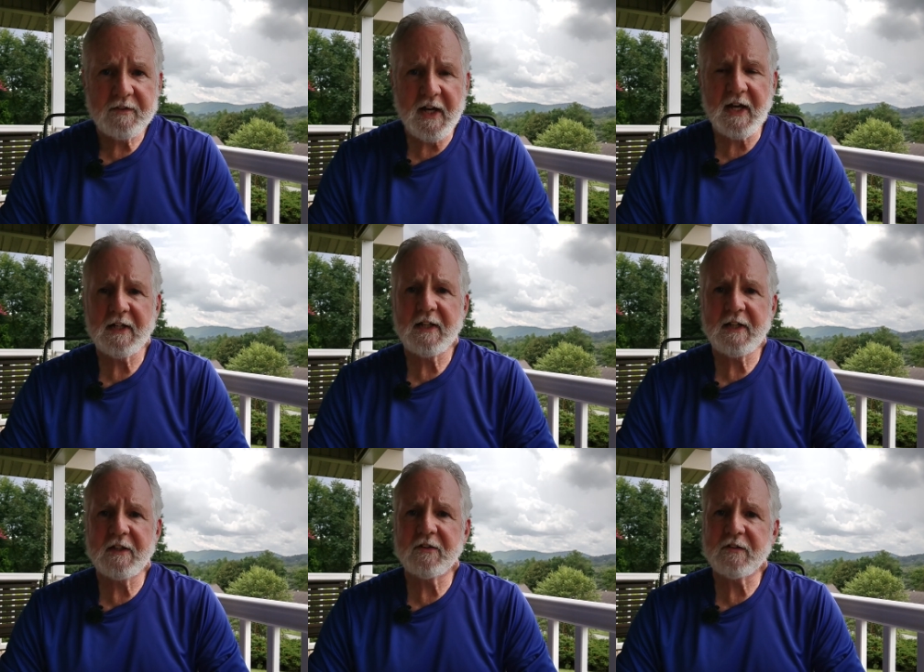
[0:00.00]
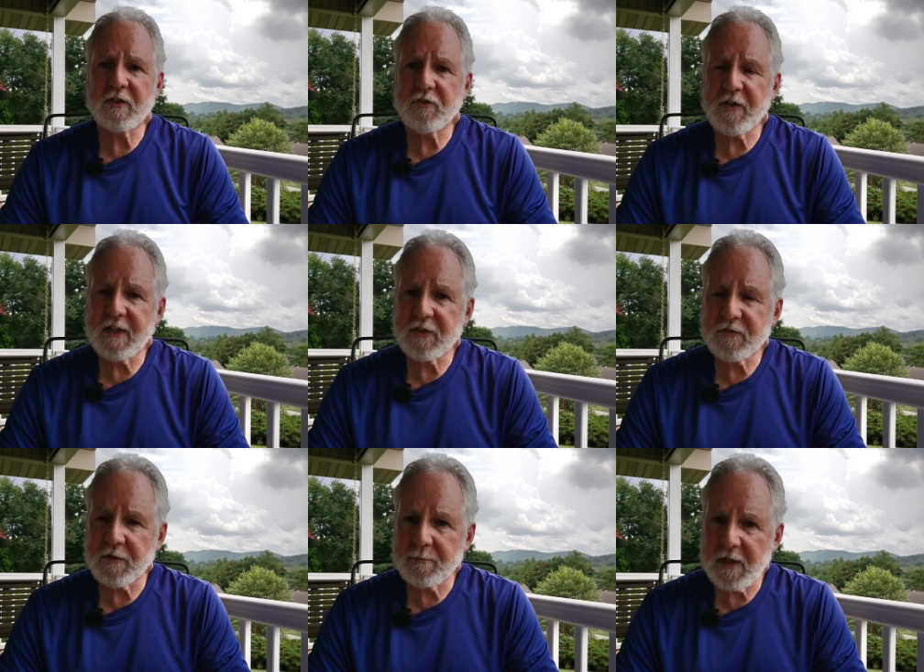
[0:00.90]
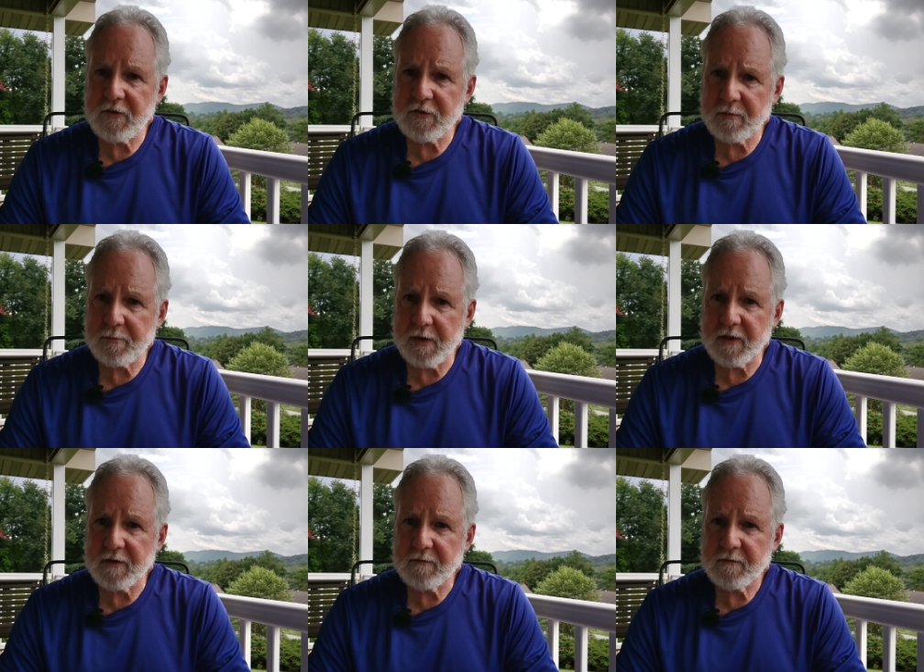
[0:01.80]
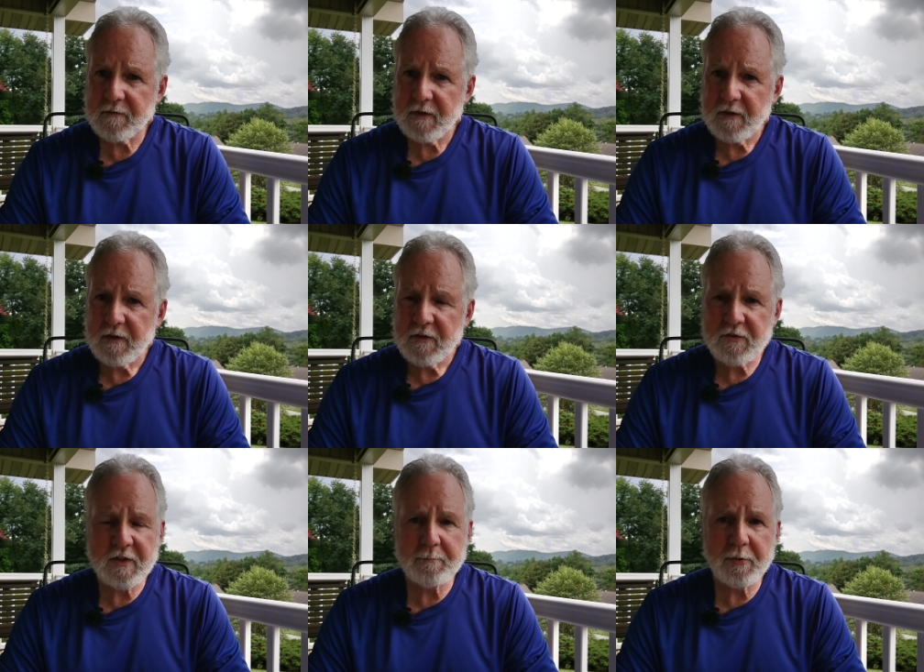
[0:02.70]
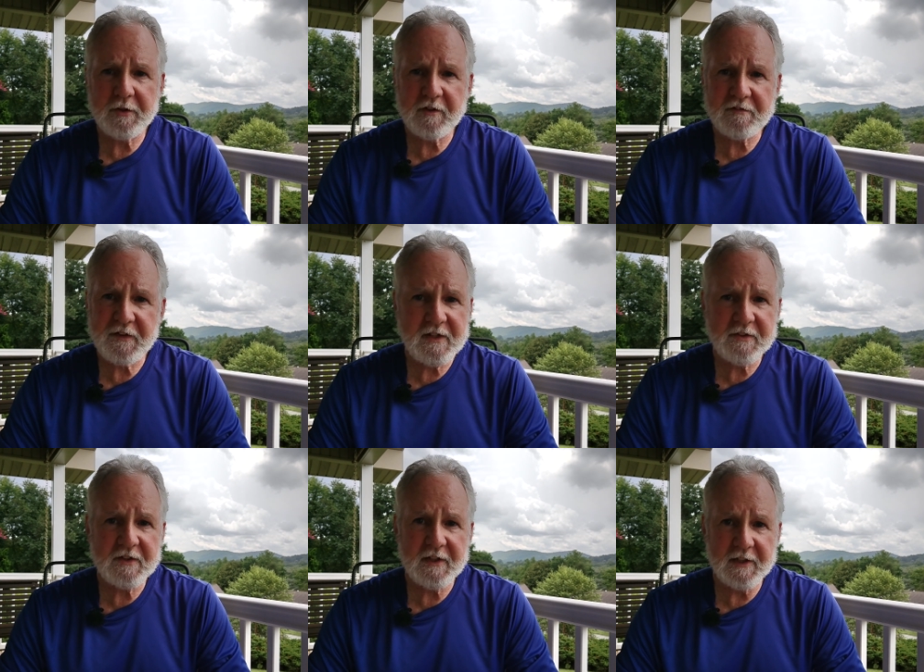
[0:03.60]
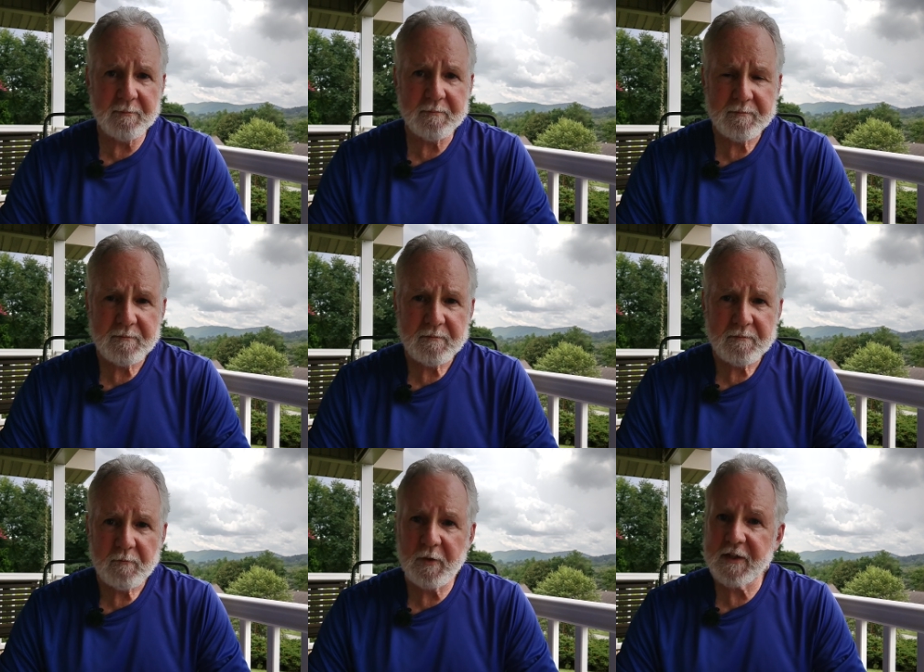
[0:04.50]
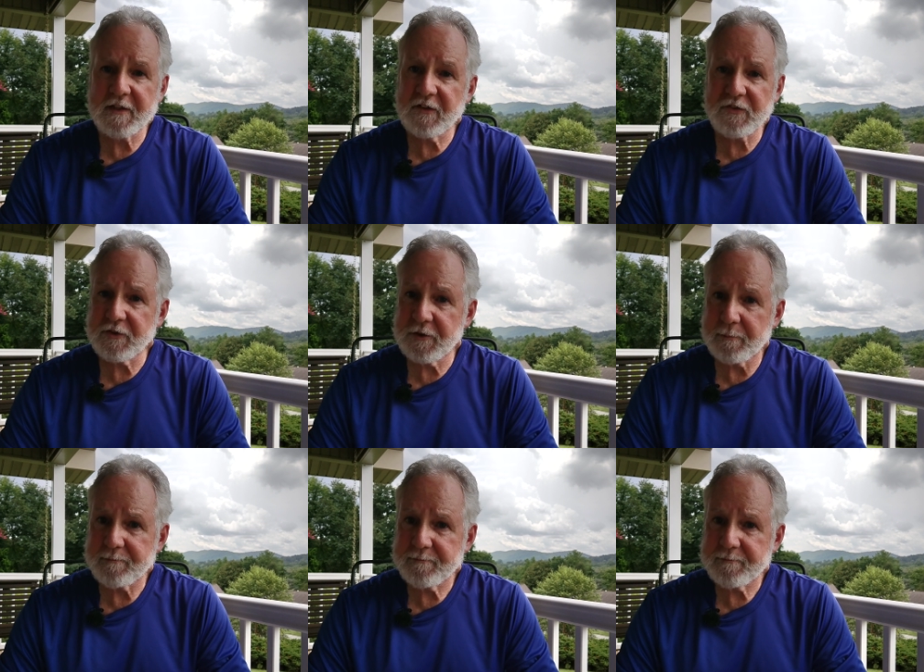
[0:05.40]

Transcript: That is the transformation part. She put her faith in him, we can assume.